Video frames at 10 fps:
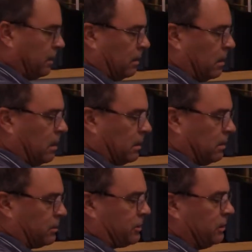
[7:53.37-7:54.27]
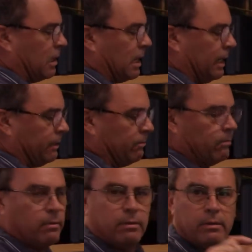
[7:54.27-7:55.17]
the longer slot.
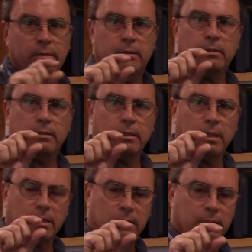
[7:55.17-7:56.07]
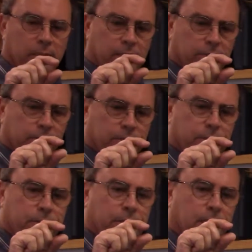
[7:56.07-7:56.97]
The neutral is
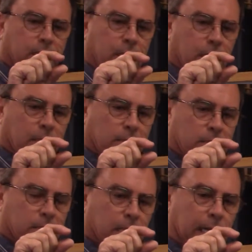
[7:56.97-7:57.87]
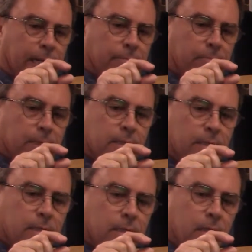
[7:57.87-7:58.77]
usually the longer slot
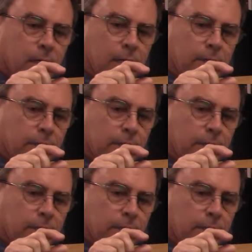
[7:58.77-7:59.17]
on